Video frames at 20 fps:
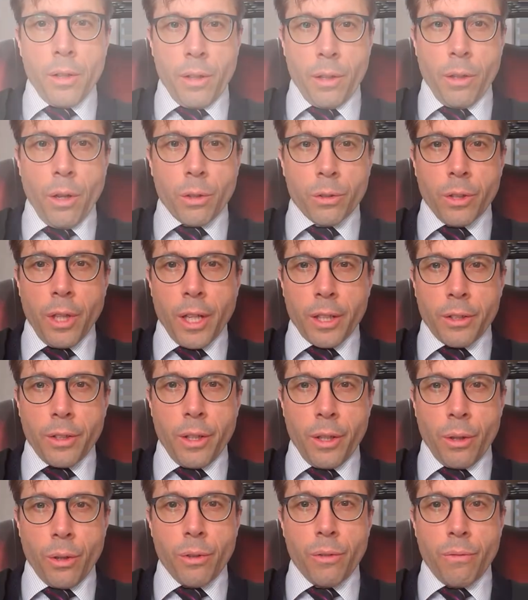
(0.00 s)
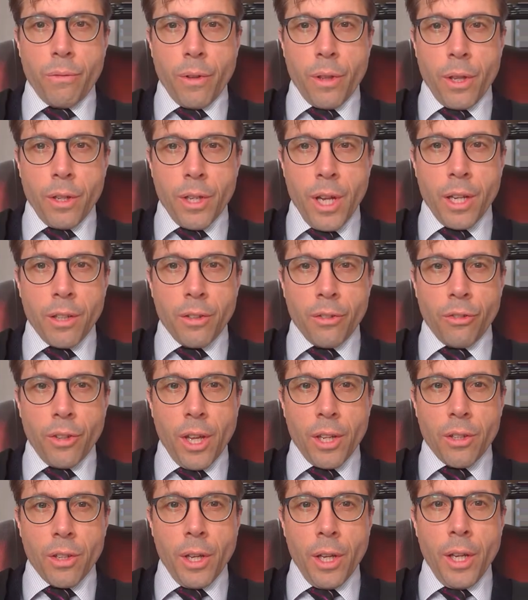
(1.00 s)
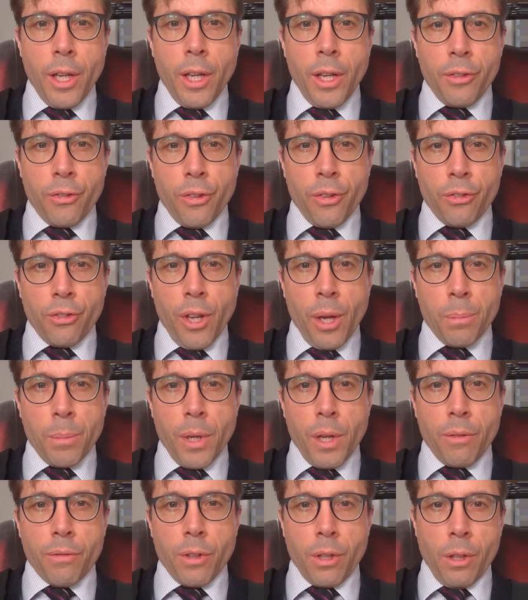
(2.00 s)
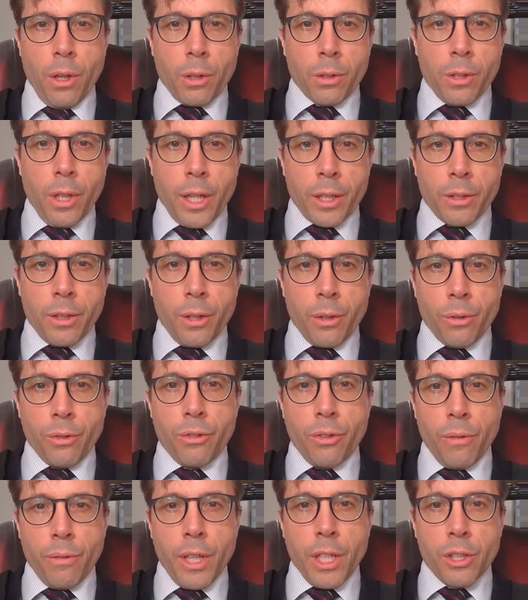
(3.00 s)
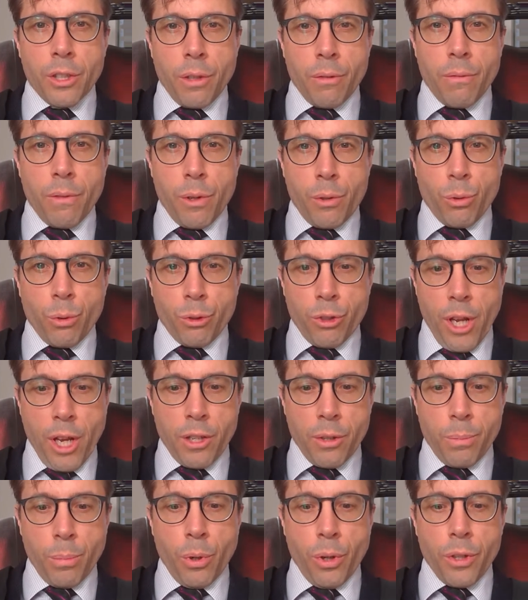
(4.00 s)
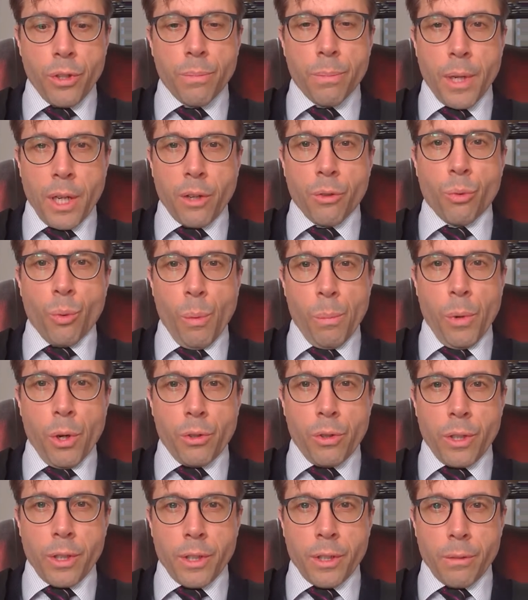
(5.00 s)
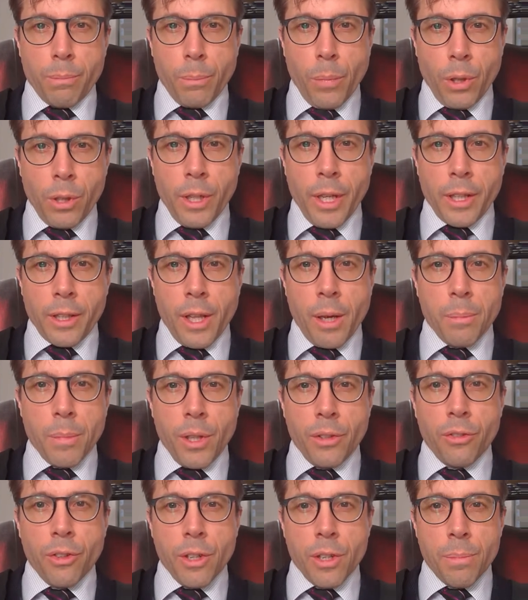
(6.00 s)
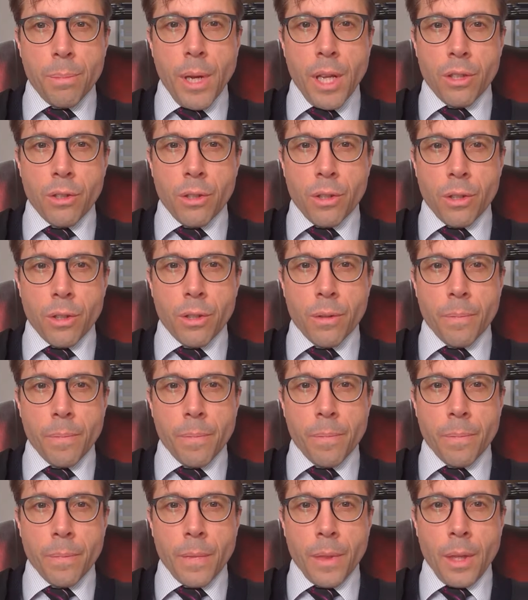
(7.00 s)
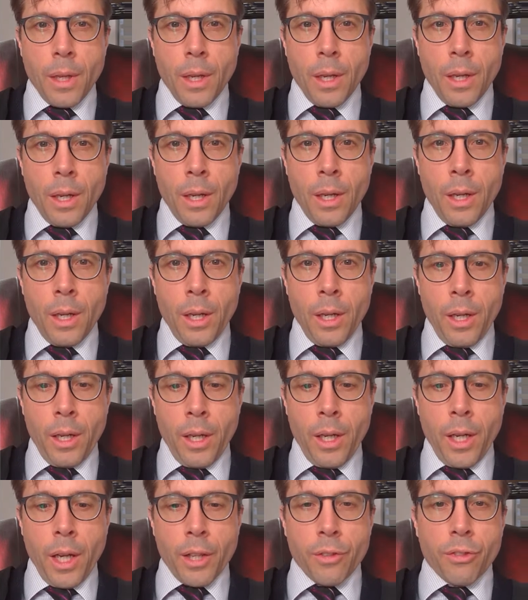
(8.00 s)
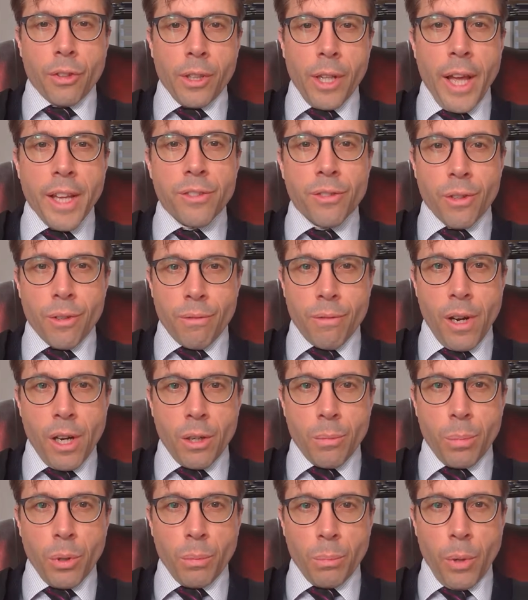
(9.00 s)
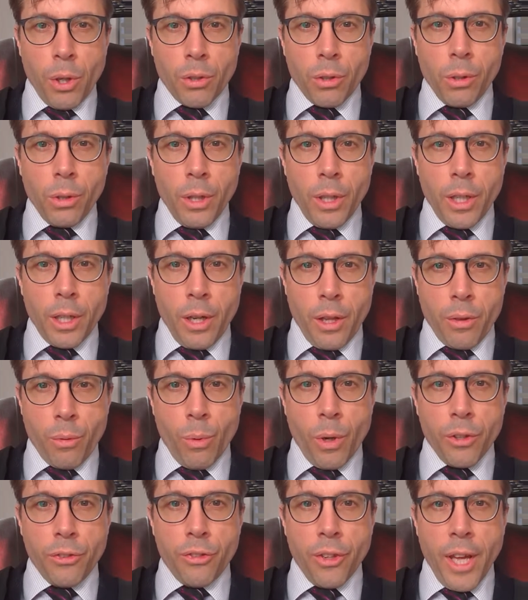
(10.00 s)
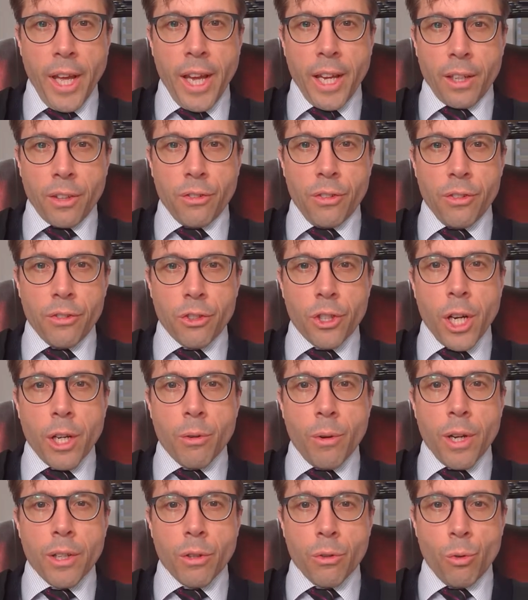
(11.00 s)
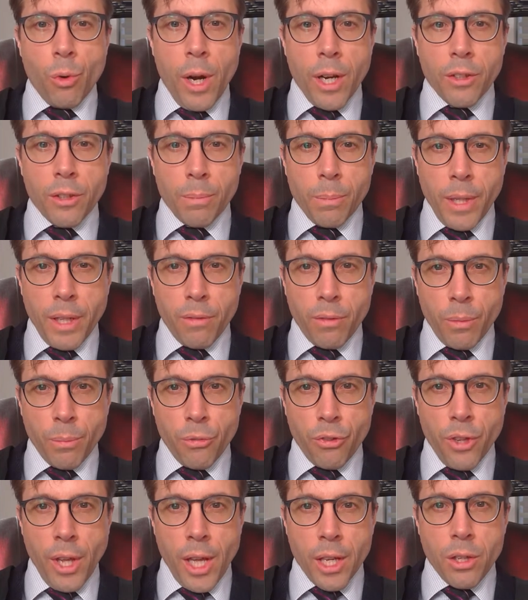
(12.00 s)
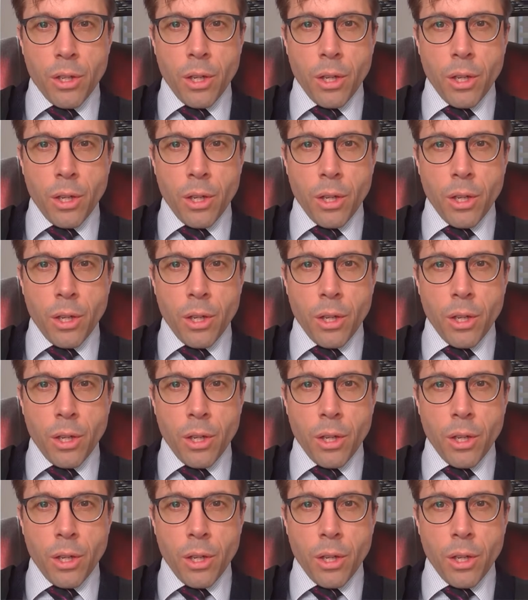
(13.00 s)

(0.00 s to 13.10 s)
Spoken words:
The log likelihood for the data set is the sum of the log likelihoods of each individual data point because we're modeling them as independent. It's a latent variable model, in other words, x is generated randomly from z.